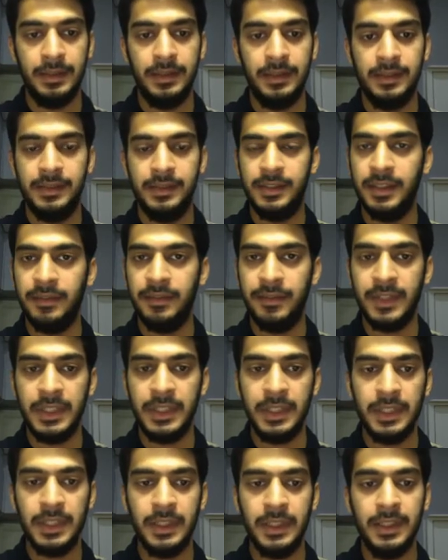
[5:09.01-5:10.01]
Sie
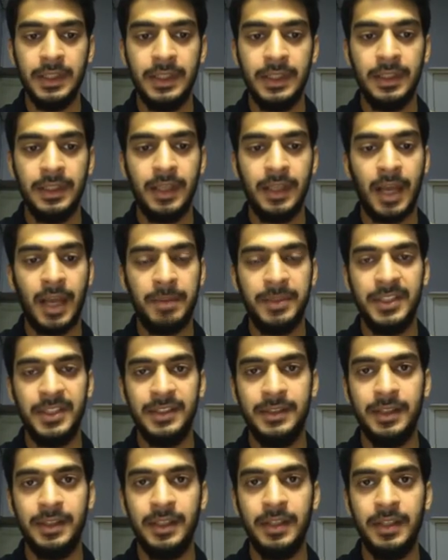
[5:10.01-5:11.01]
finden, capital
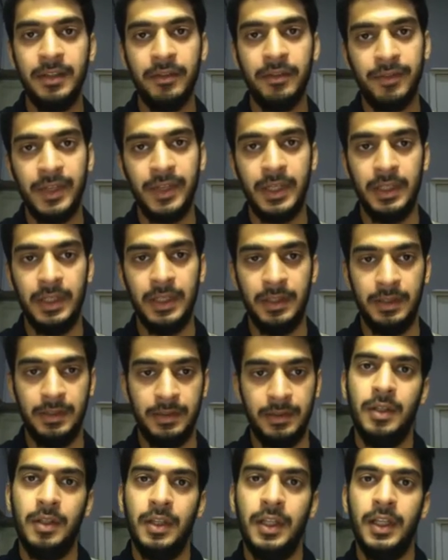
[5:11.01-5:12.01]
Z, finden.
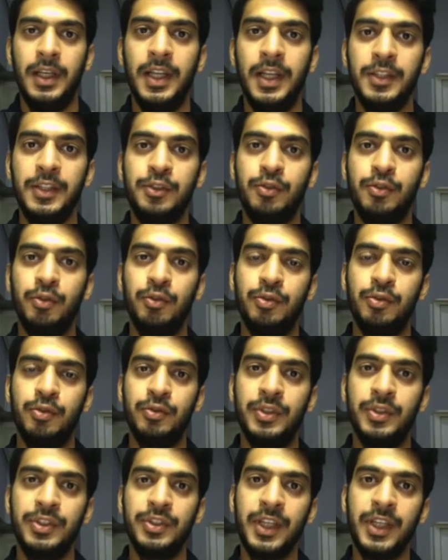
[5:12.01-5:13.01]
Let's go through
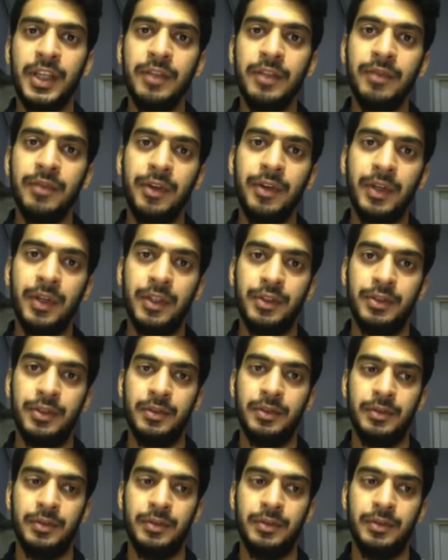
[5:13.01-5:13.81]
the second variation.